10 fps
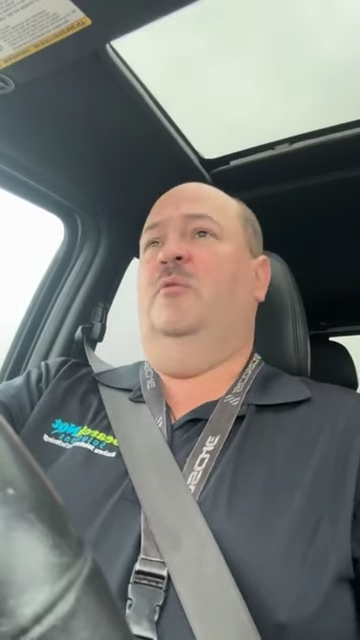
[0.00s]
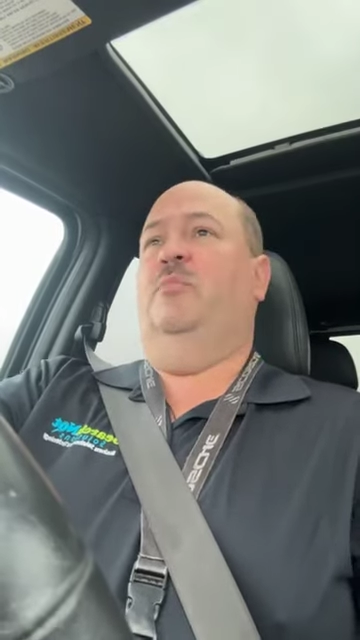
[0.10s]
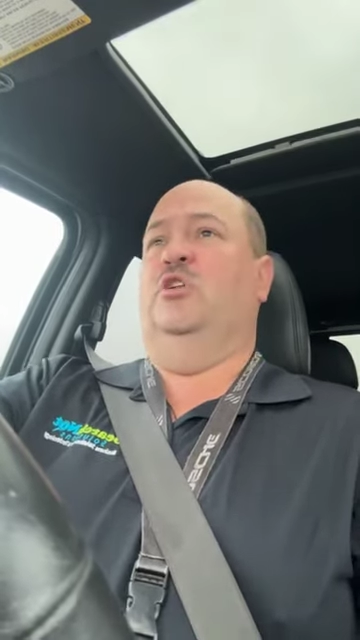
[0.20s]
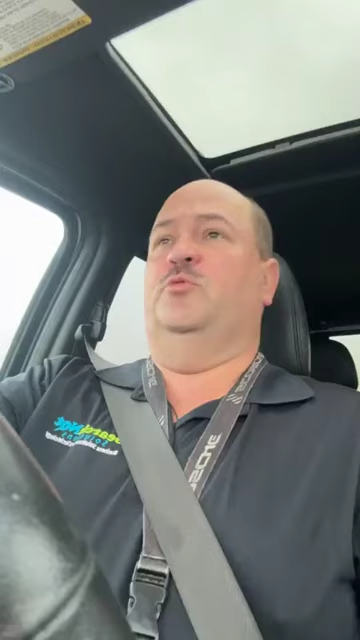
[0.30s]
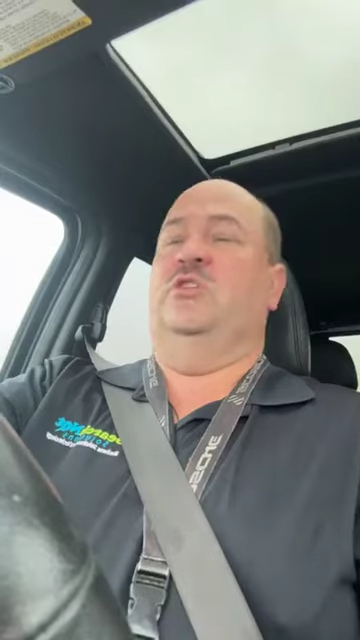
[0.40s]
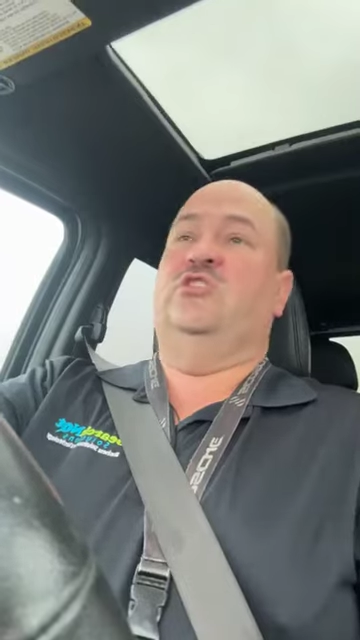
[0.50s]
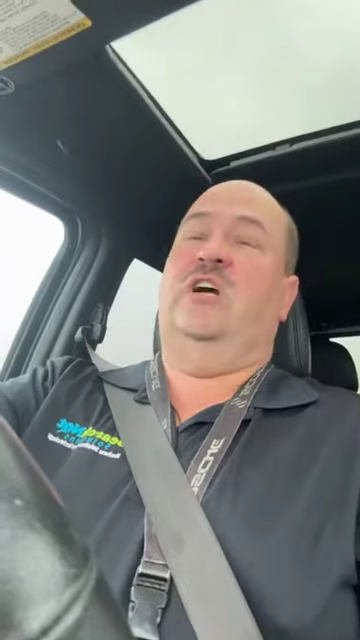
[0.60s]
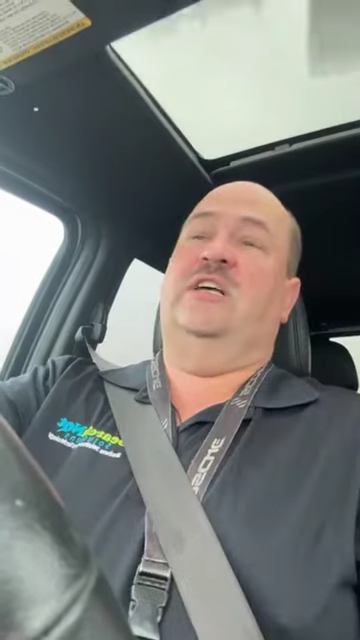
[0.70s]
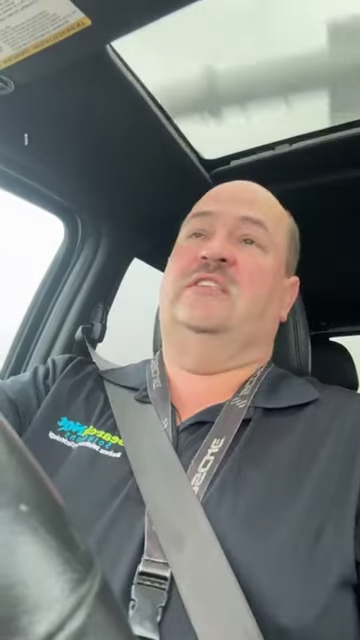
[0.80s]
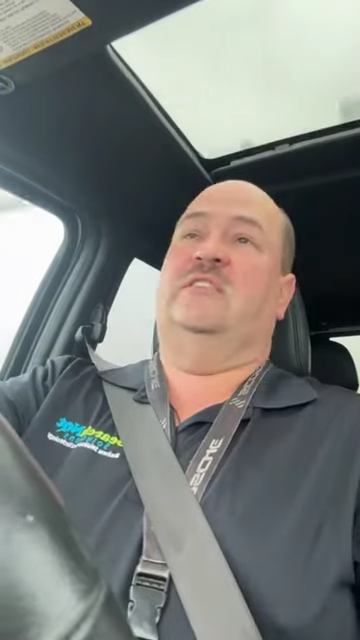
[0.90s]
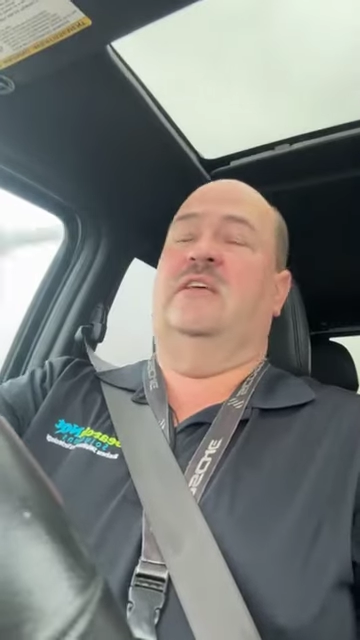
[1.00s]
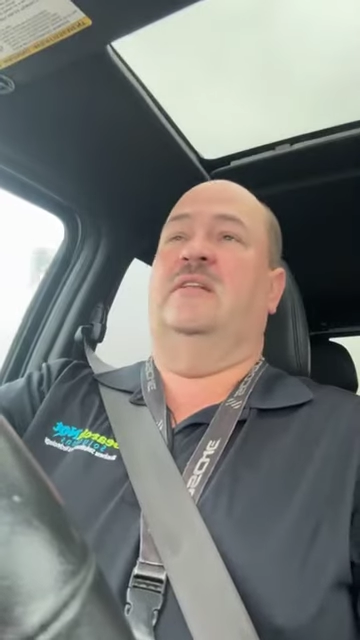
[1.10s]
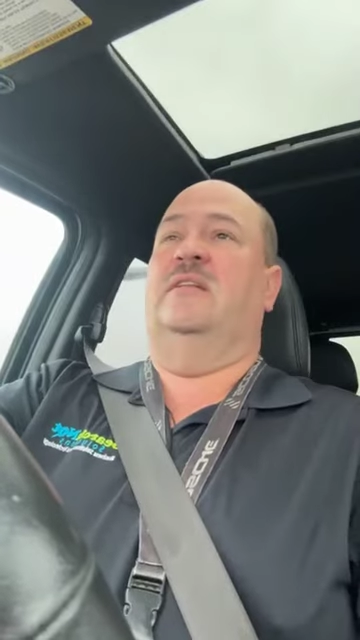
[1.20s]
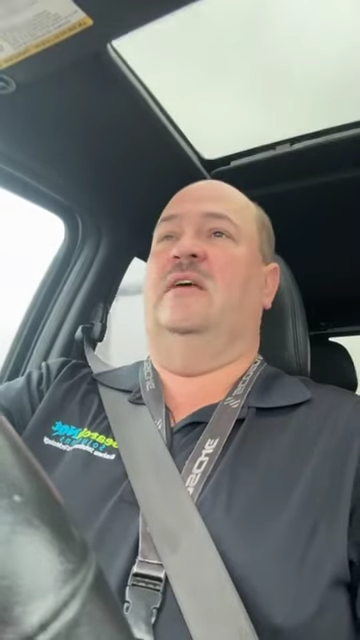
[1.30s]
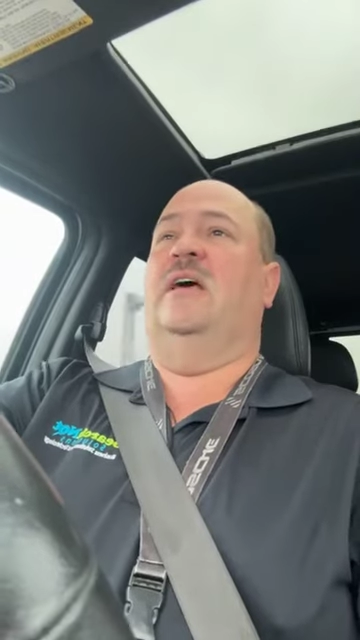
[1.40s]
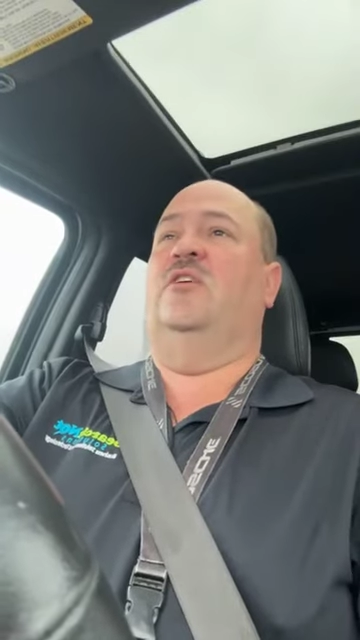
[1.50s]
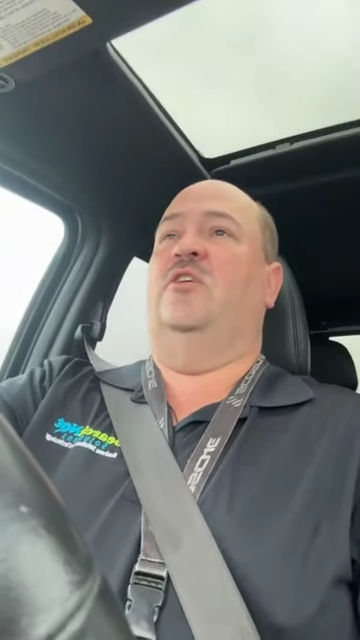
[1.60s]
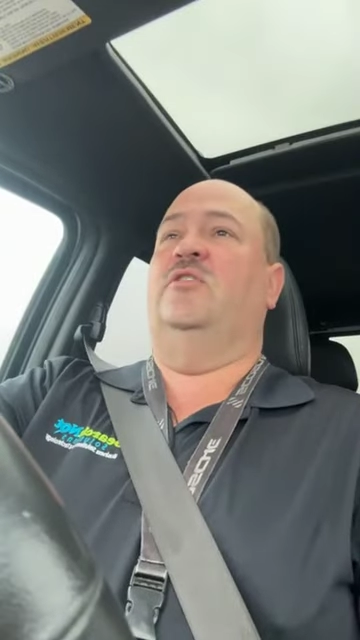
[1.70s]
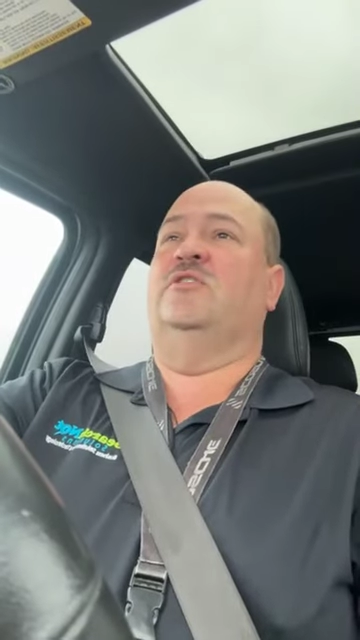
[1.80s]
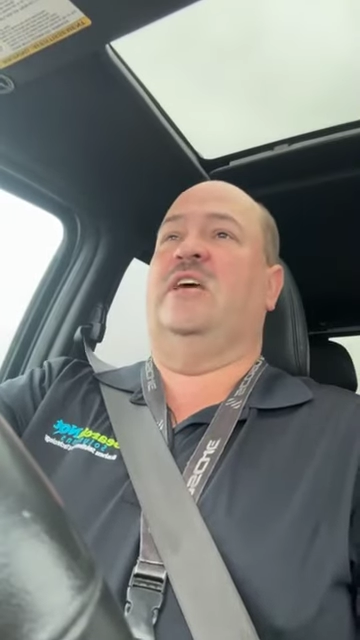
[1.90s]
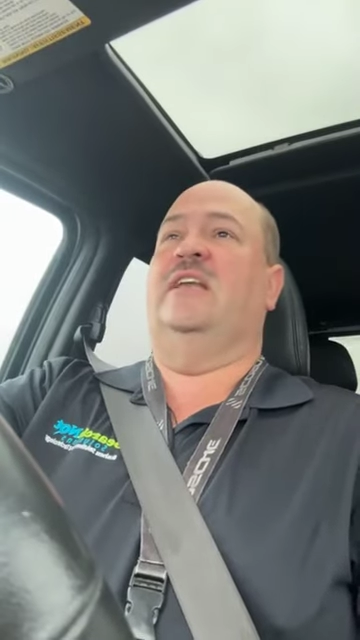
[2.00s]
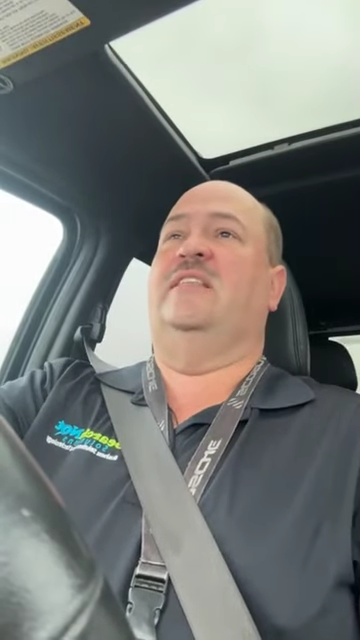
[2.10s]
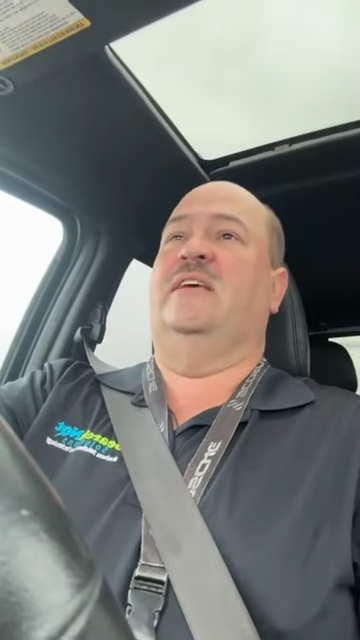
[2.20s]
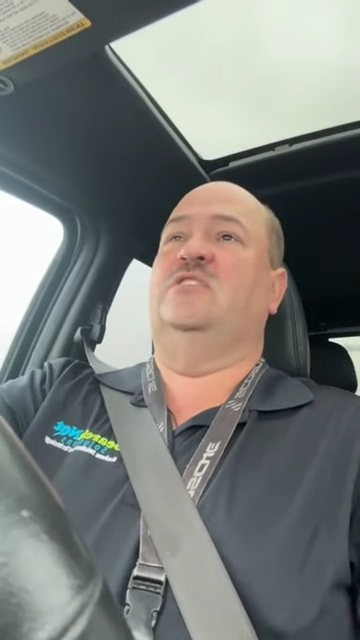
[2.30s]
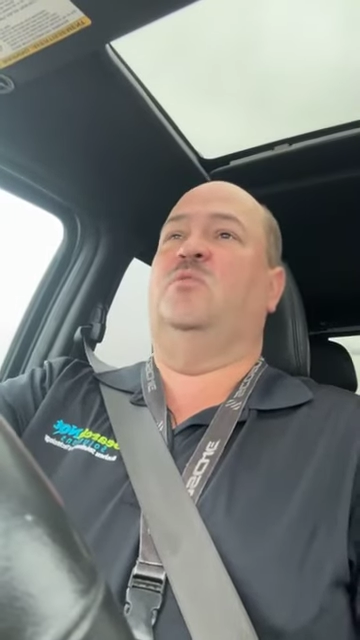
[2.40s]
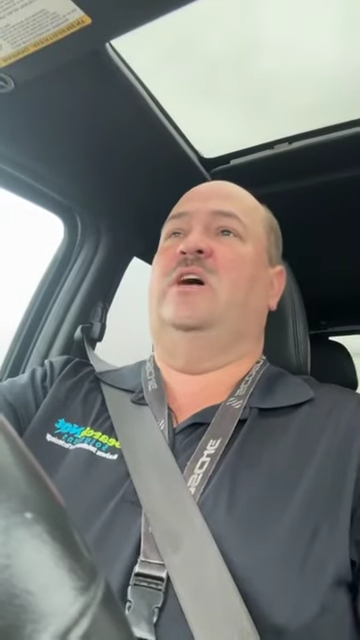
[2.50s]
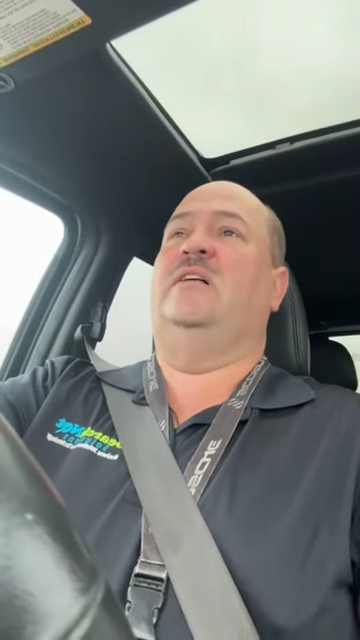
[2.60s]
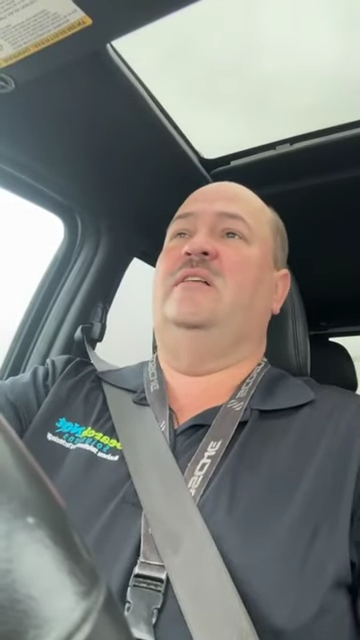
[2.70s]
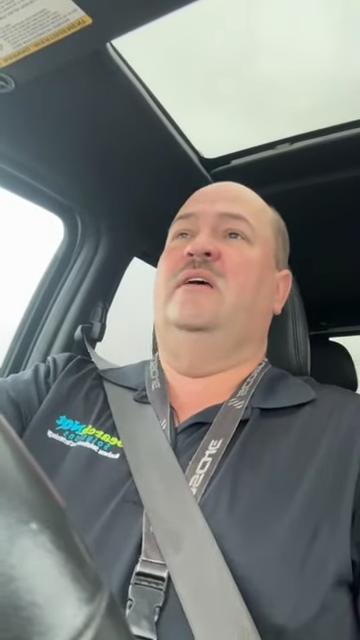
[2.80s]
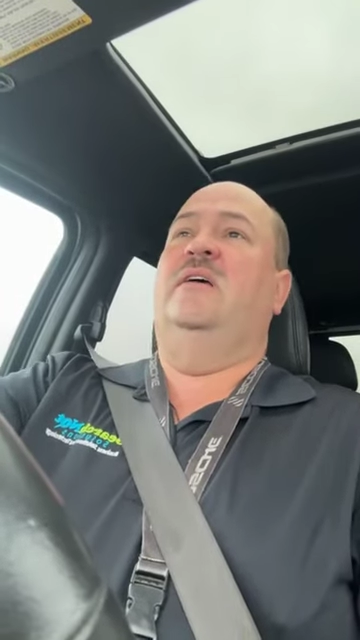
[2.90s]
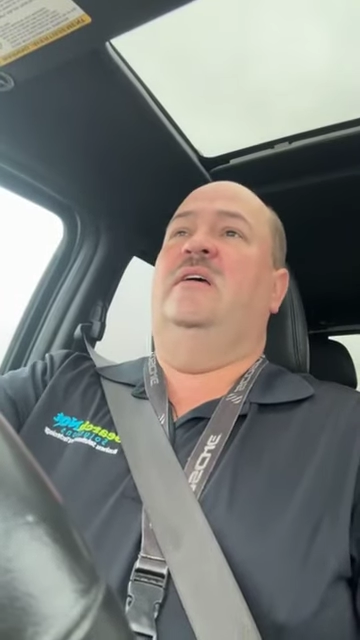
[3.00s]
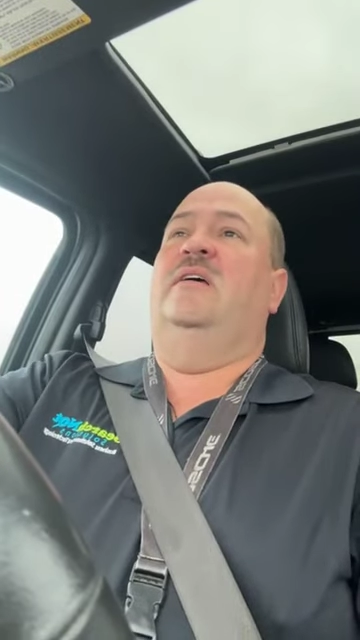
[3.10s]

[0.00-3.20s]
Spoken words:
built with trust and all those kind of things. Well,